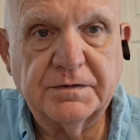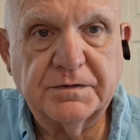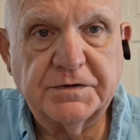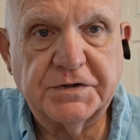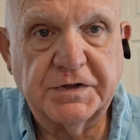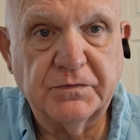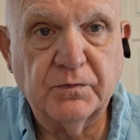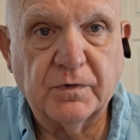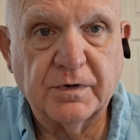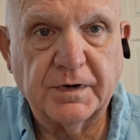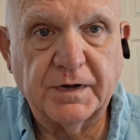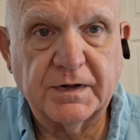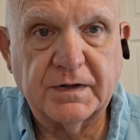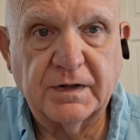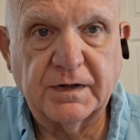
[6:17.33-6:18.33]
she
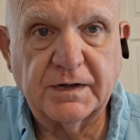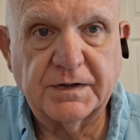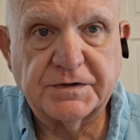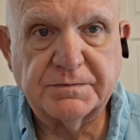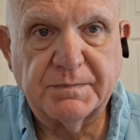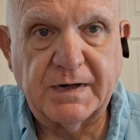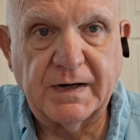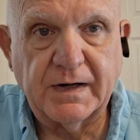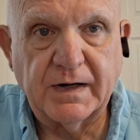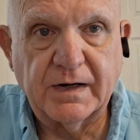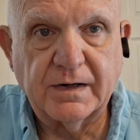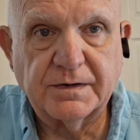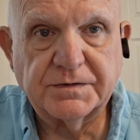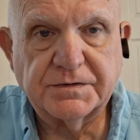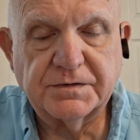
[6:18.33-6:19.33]
wanted to list my
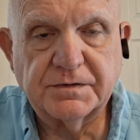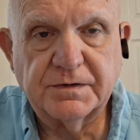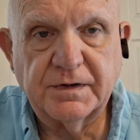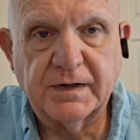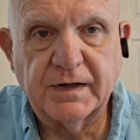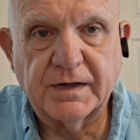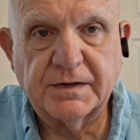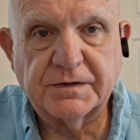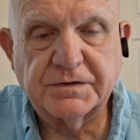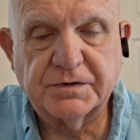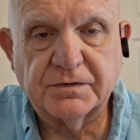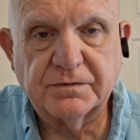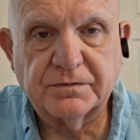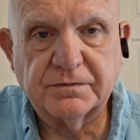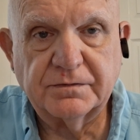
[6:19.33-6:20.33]
house, and
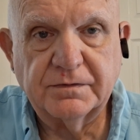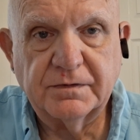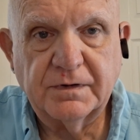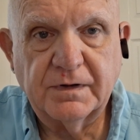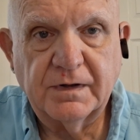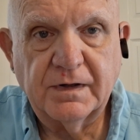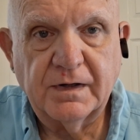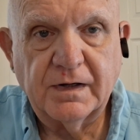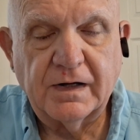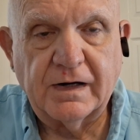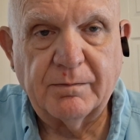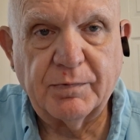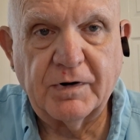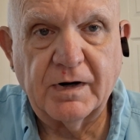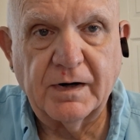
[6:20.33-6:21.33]
so I'll
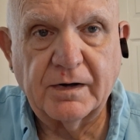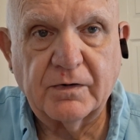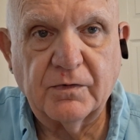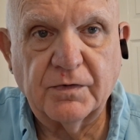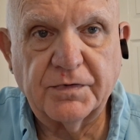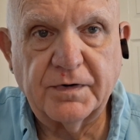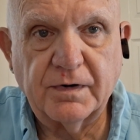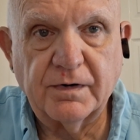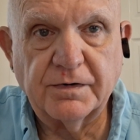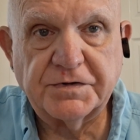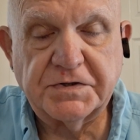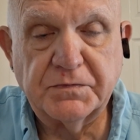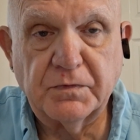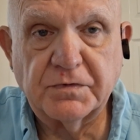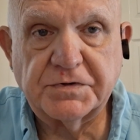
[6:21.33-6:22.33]
probably go with her.
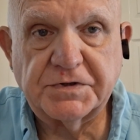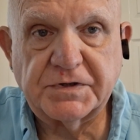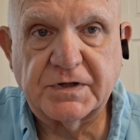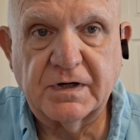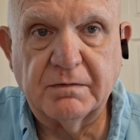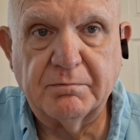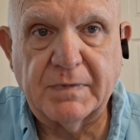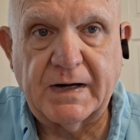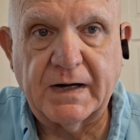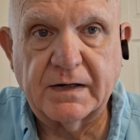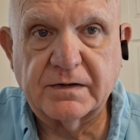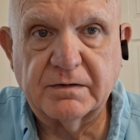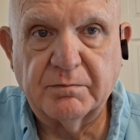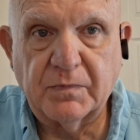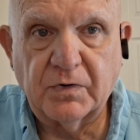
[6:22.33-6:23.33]
She wants to come by
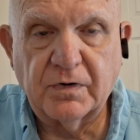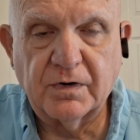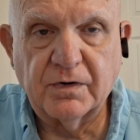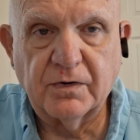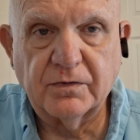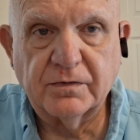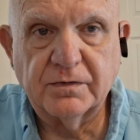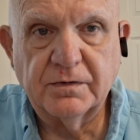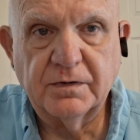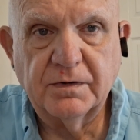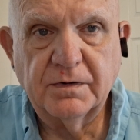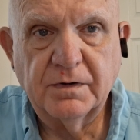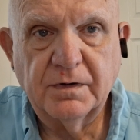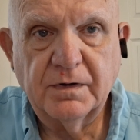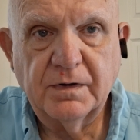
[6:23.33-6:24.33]
tomorrow,
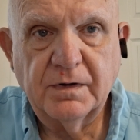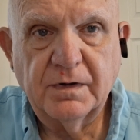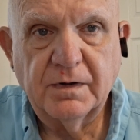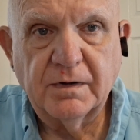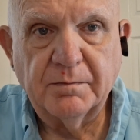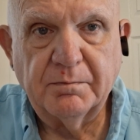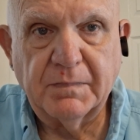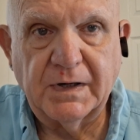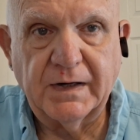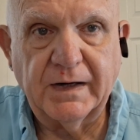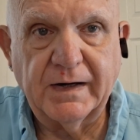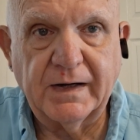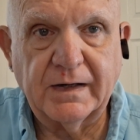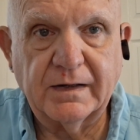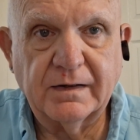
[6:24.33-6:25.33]

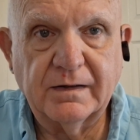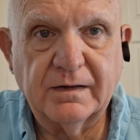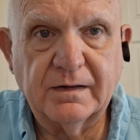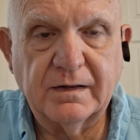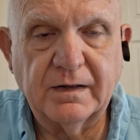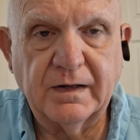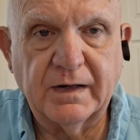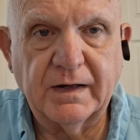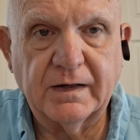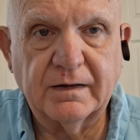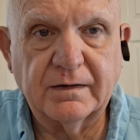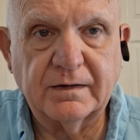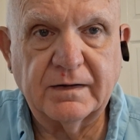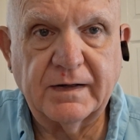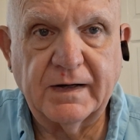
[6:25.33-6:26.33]
Monday,
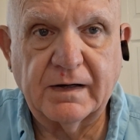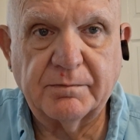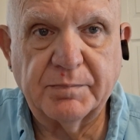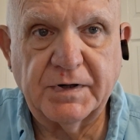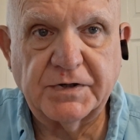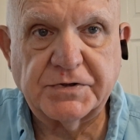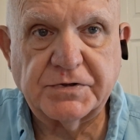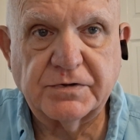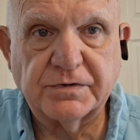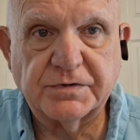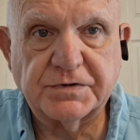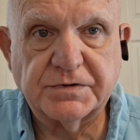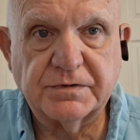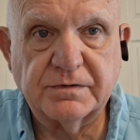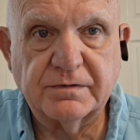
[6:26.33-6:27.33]
and take
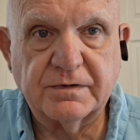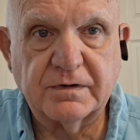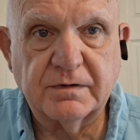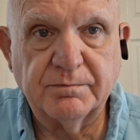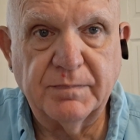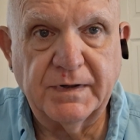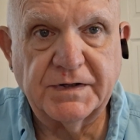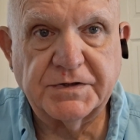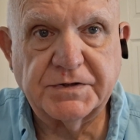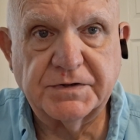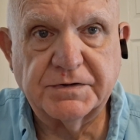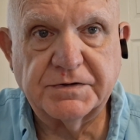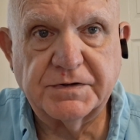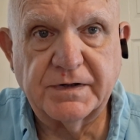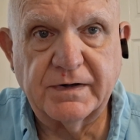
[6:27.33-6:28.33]
pictures and
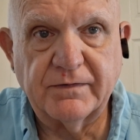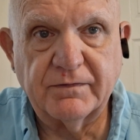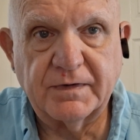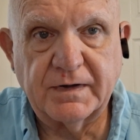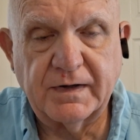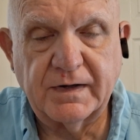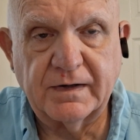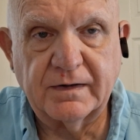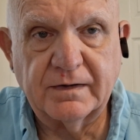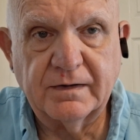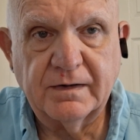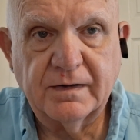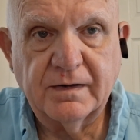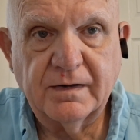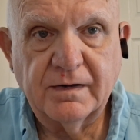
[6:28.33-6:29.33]
dimensions and everything
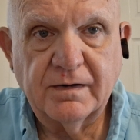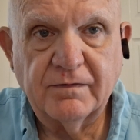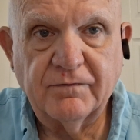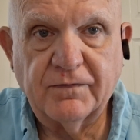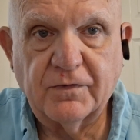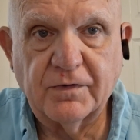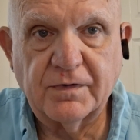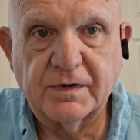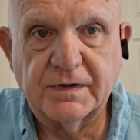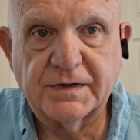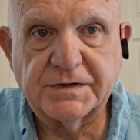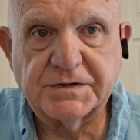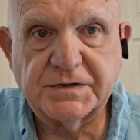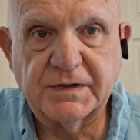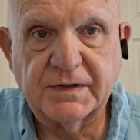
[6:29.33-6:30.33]
for the
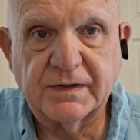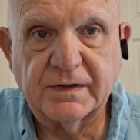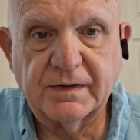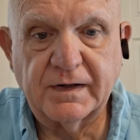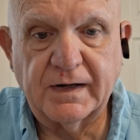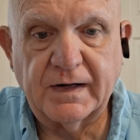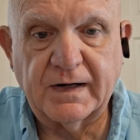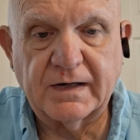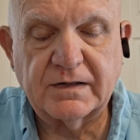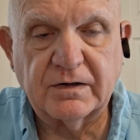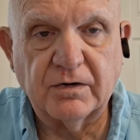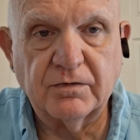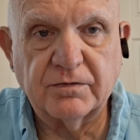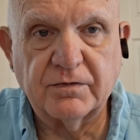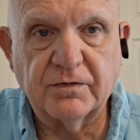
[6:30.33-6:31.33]
listing. And I
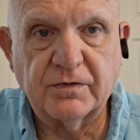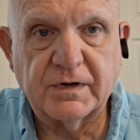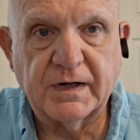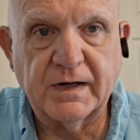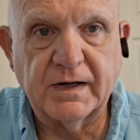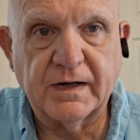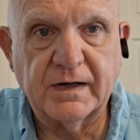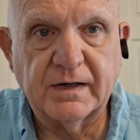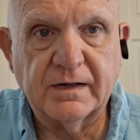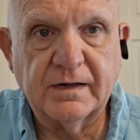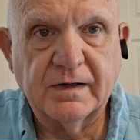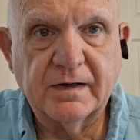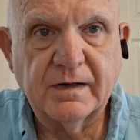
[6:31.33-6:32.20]
told her, okay.